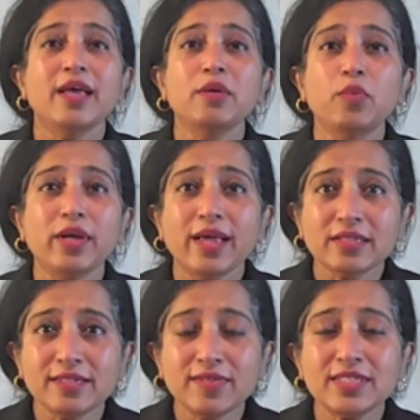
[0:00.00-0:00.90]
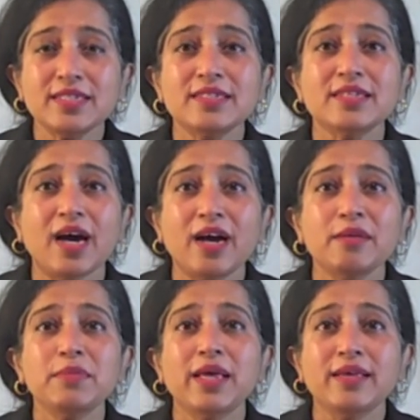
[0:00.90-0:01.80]
and what activities
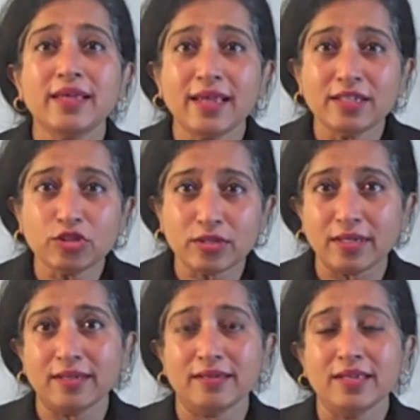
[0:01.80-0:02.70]
I'm engaged in.